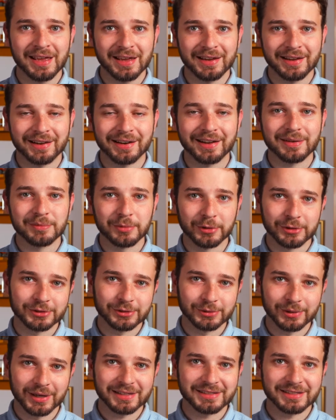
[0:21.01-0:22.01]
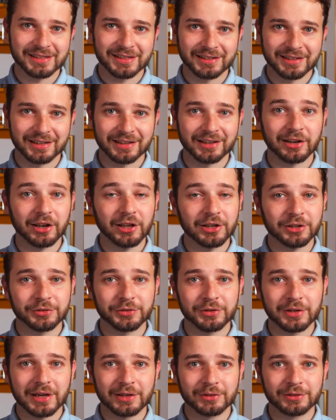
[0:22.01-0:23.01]
And I'm also guessing that a lot
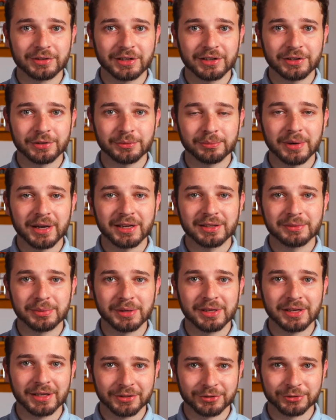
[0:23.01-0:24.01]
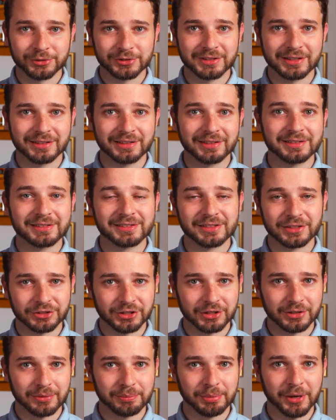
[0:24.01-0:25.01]
of you out there might be interested in such
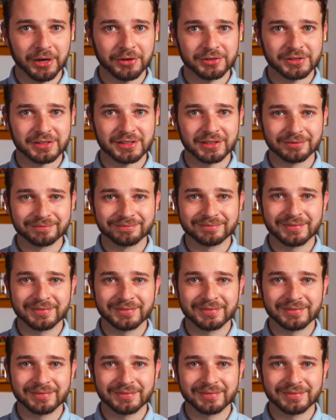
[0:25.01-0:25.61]
a comparison.